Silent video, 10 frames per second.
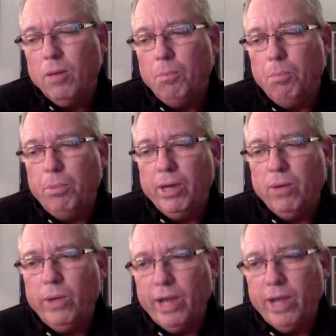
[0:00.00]

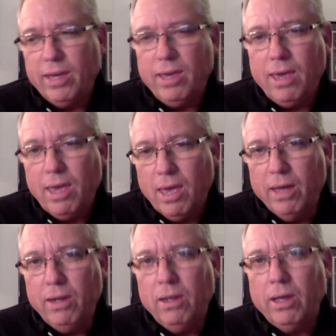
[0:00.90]
But when I
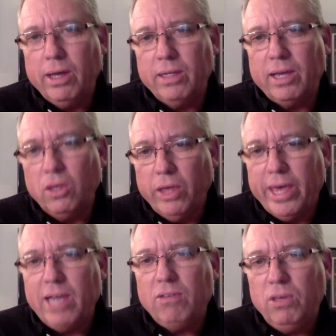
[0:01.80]
can, I
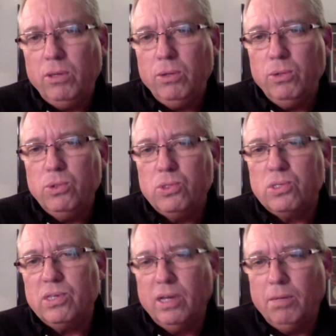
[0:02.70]
like to use
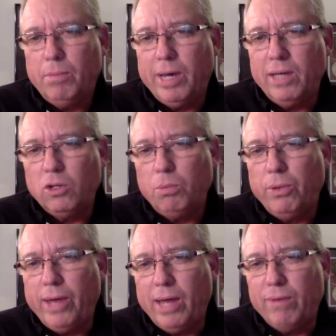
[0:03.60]
my little
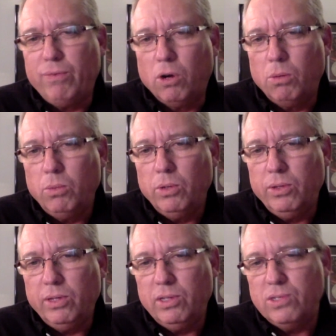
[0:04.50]
platform
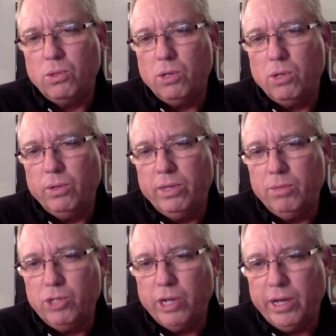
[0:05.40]
within the studio with
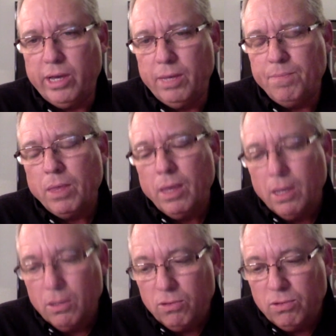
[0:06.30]
MJ
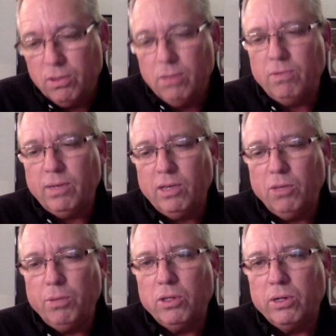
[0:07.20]
to
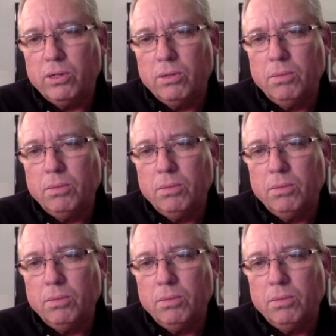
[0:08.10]
help other